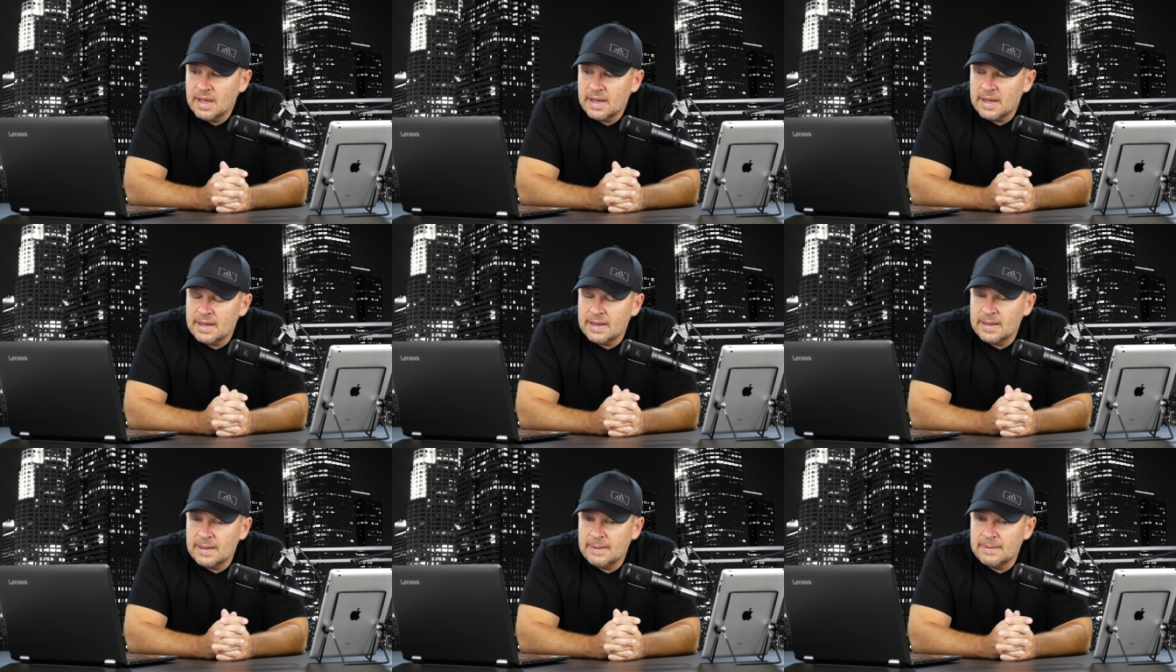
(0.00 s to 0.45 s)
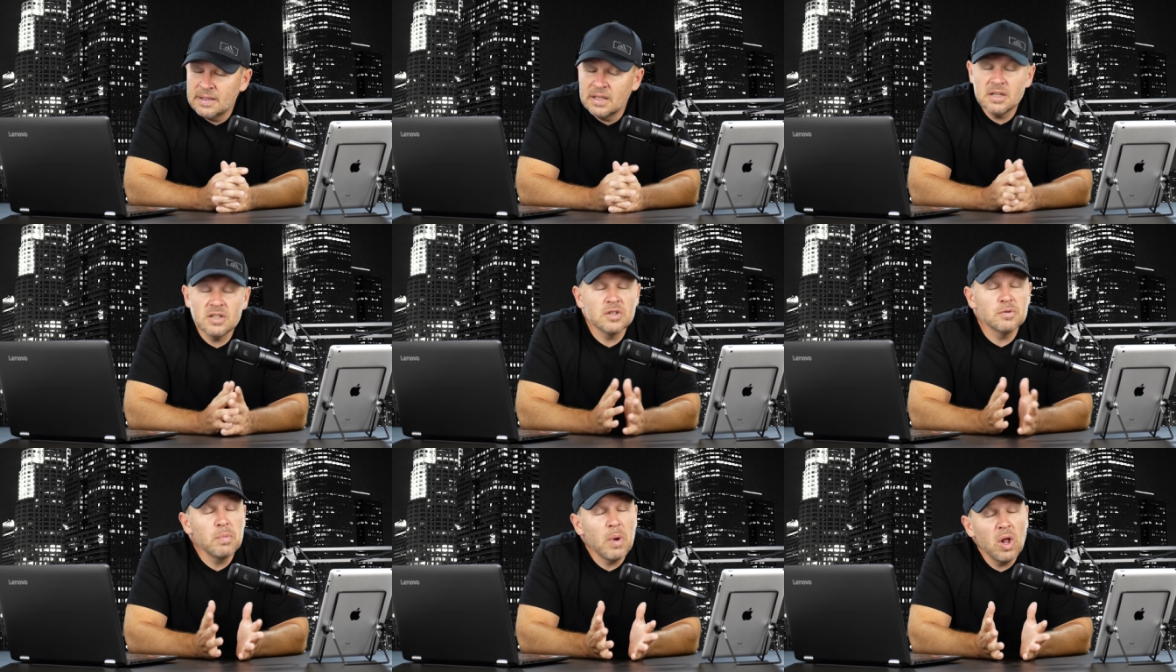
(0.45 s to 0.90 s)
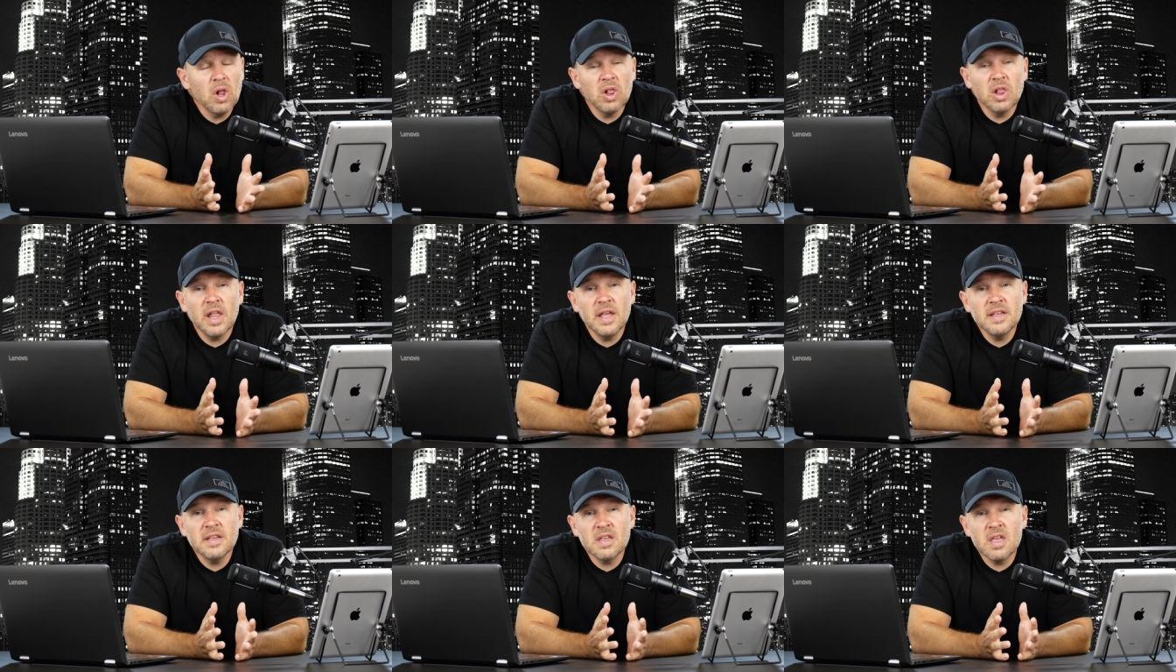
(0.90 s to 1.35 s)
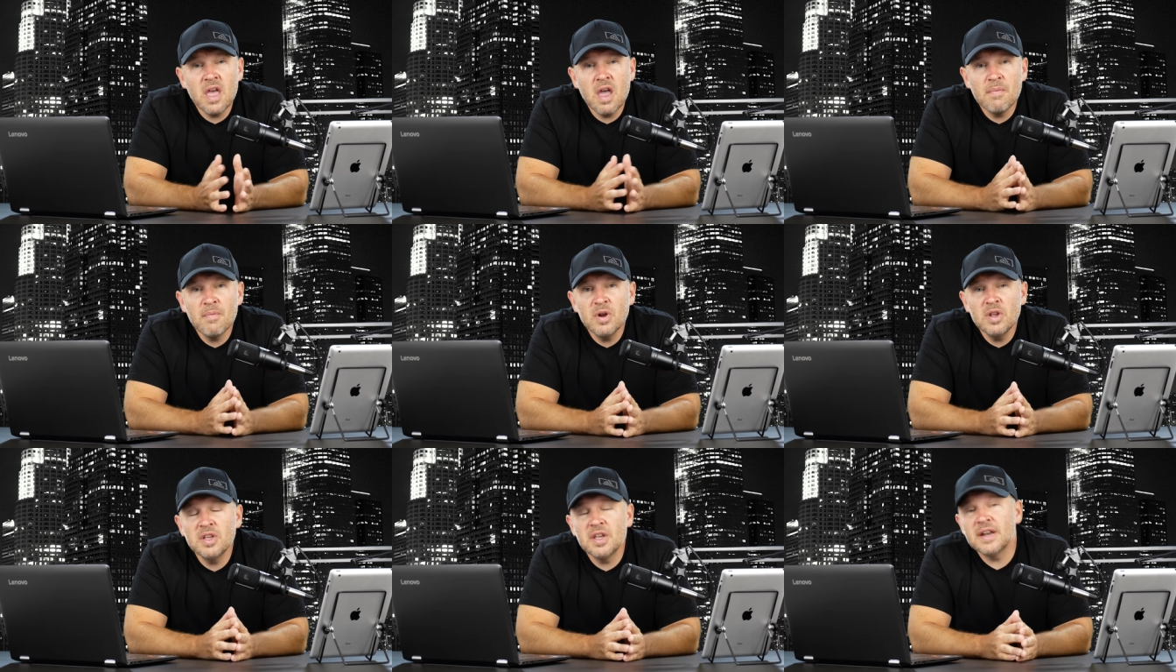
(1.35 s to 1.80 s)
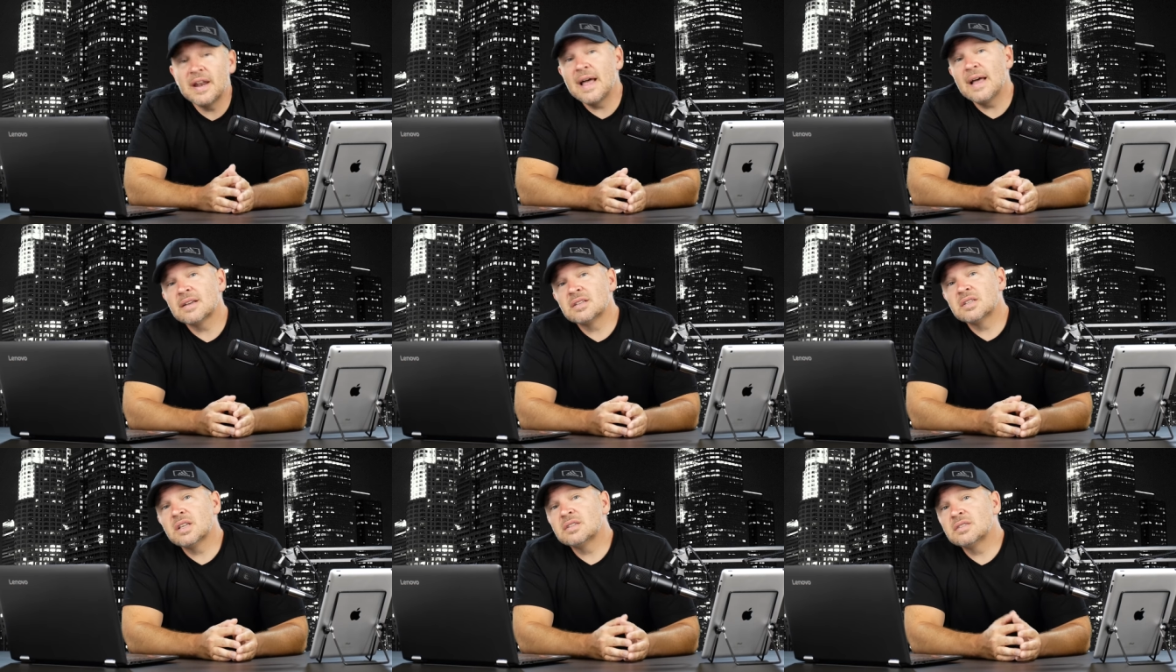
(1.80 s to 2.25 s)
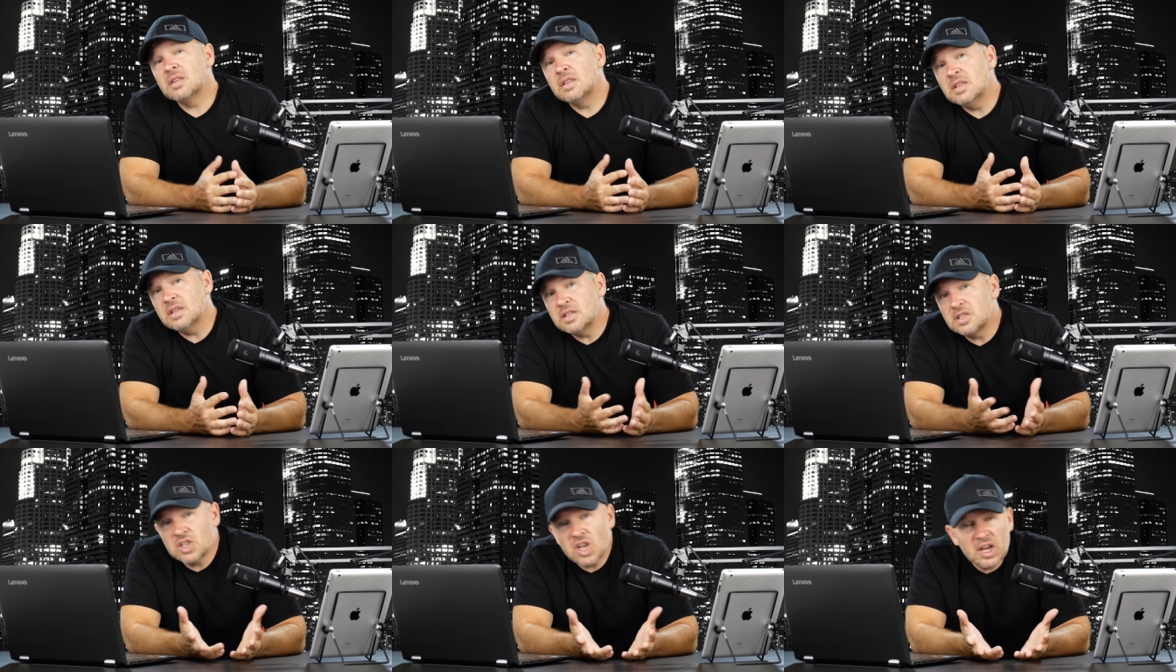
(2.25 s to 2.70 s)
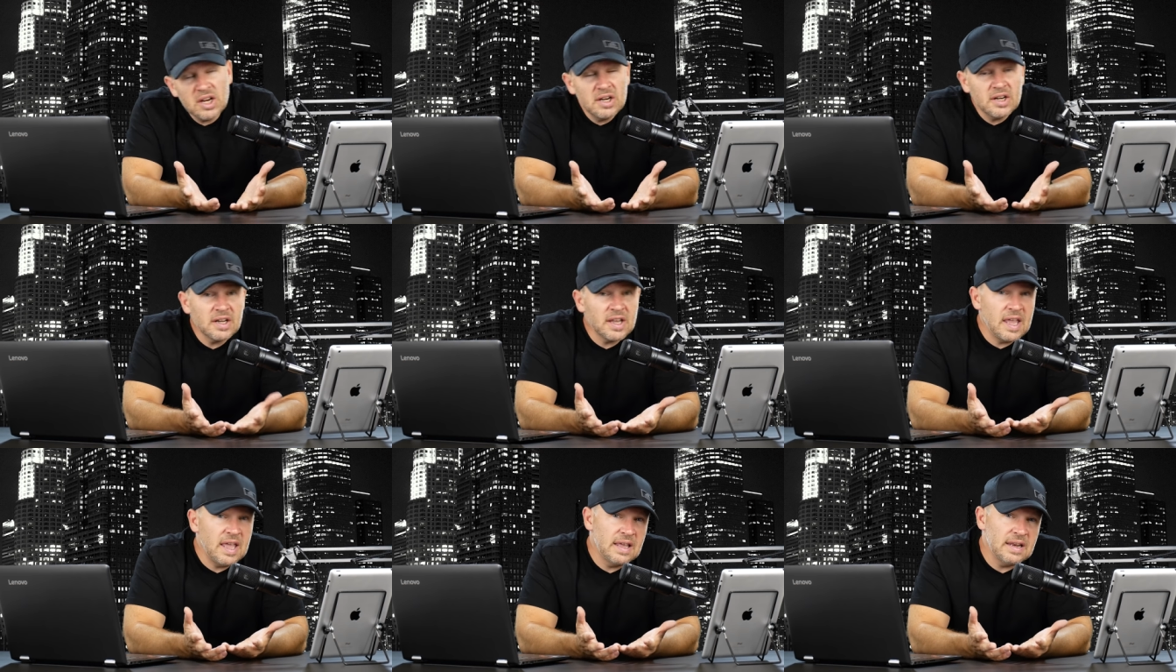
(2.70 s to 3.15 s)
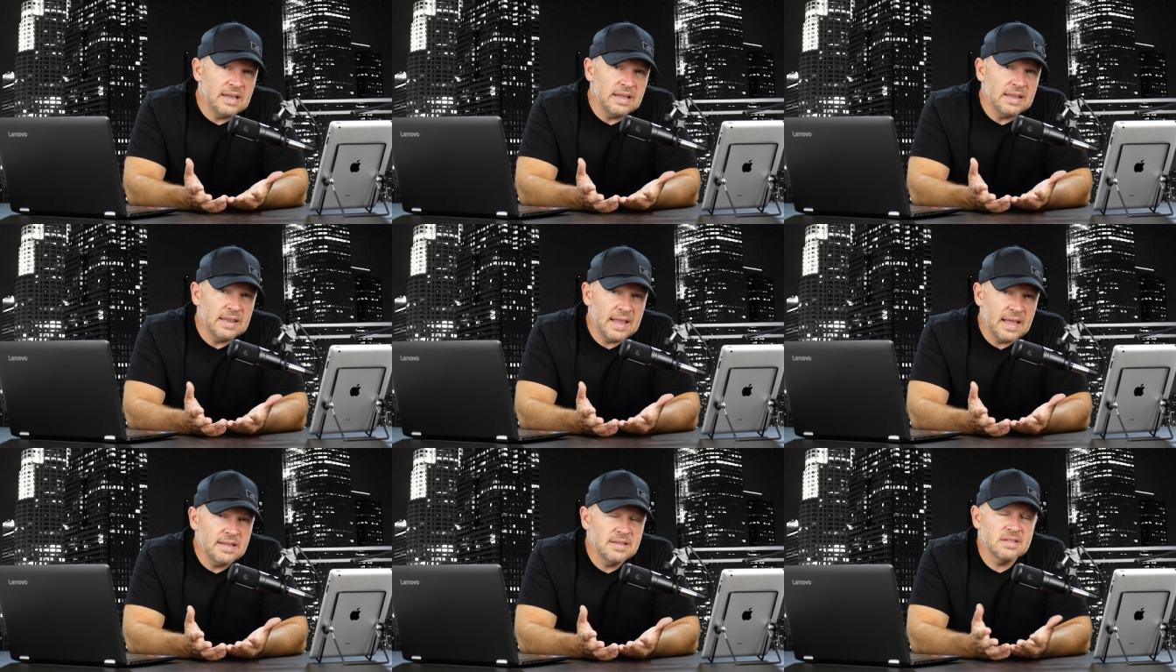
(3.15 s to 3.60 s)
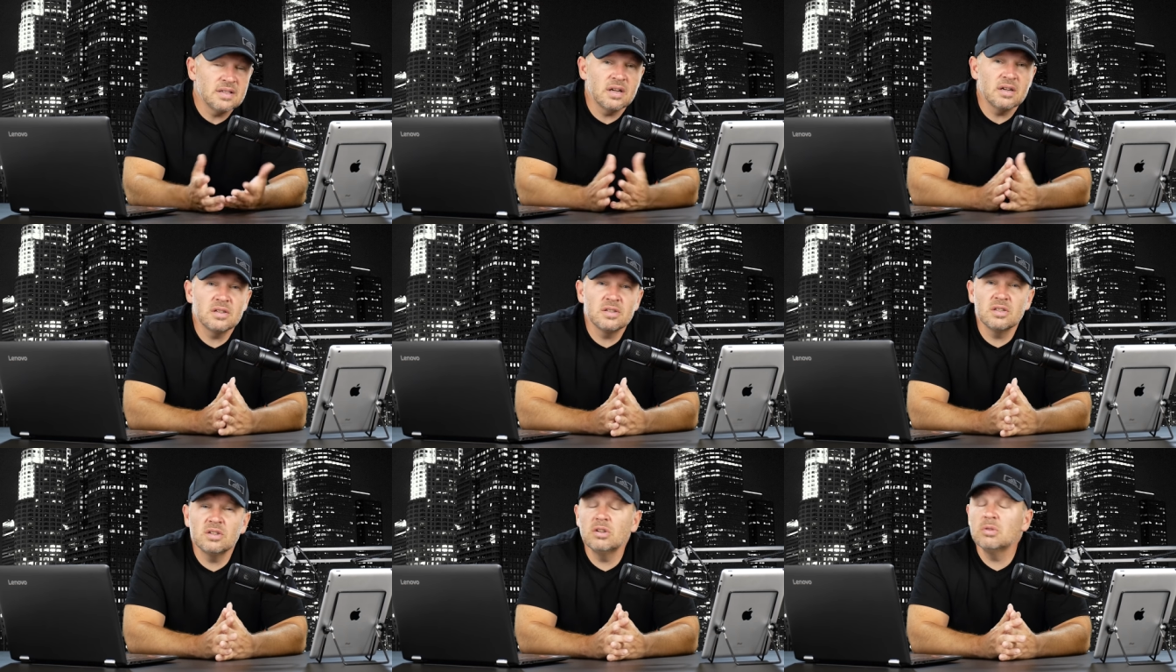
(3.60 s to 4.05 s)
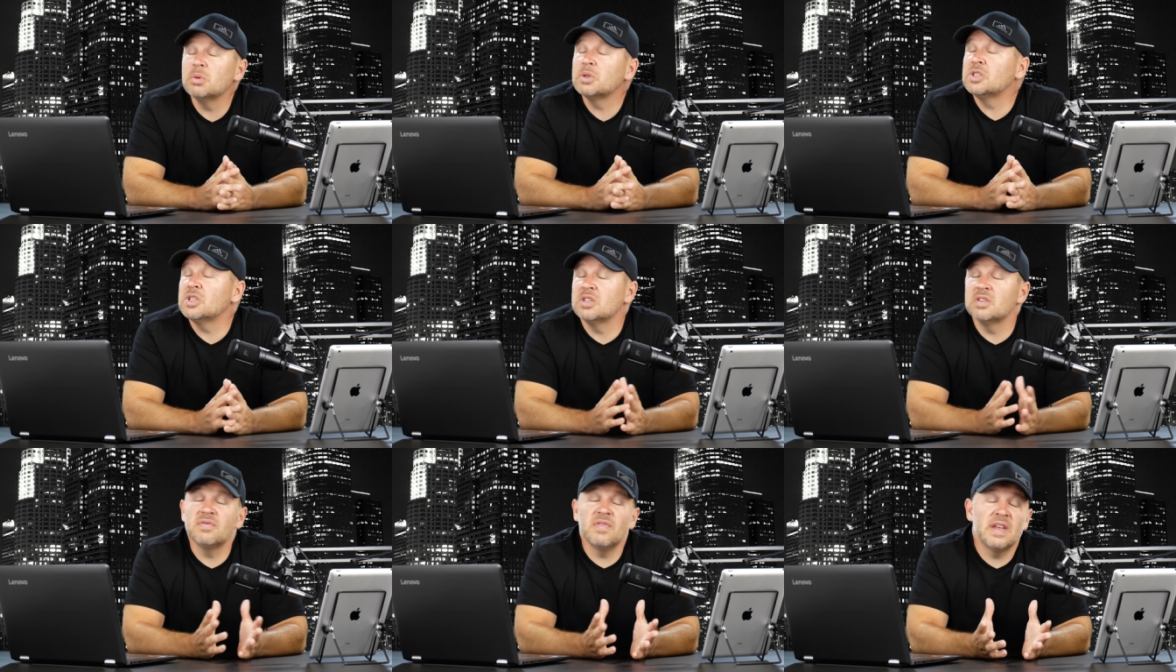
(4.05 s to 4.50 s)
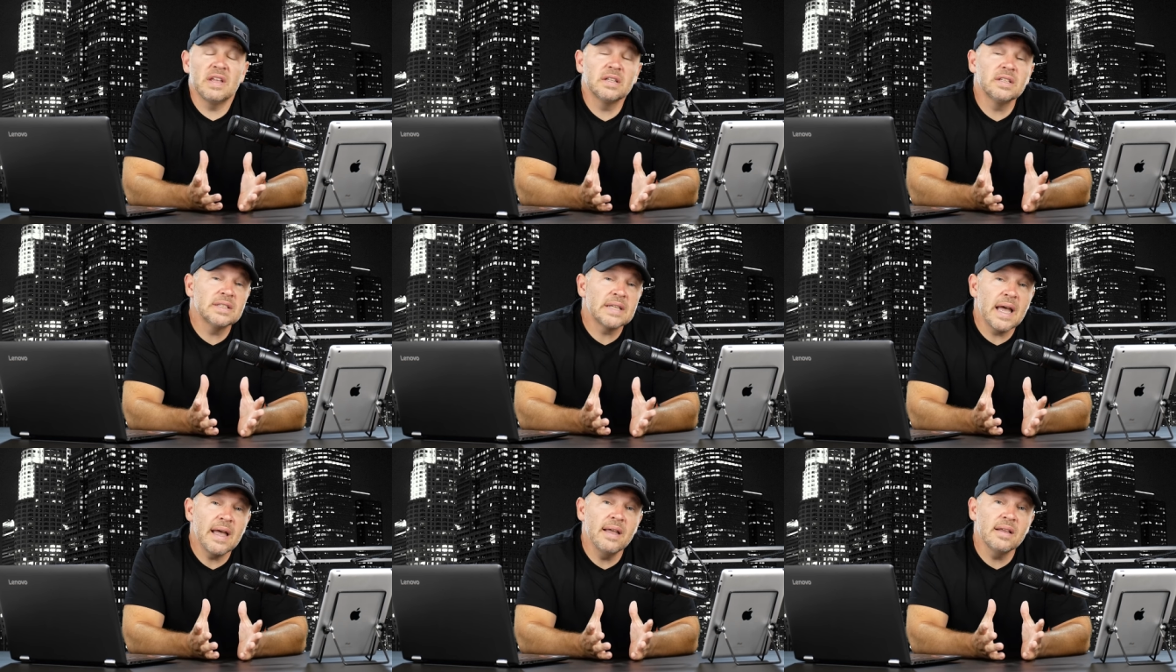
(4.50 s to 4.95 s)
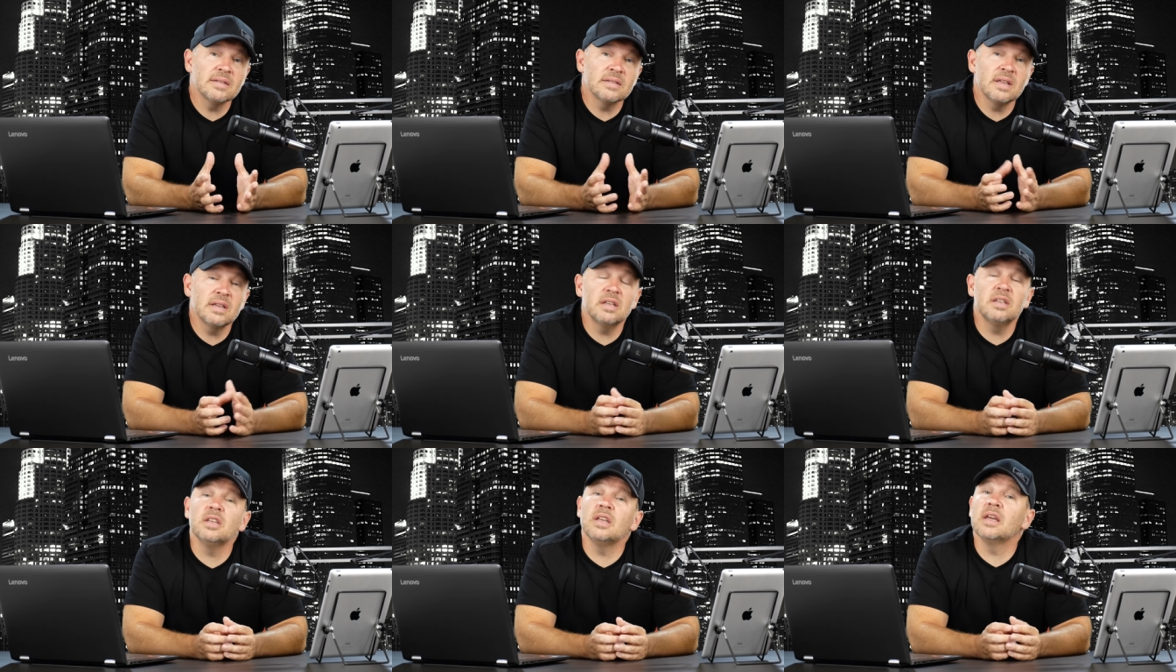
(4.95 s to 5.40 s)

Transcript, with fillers: Uh, you get a small and light camera. You get access to the entire Canon lens arsenal, which is fantastic.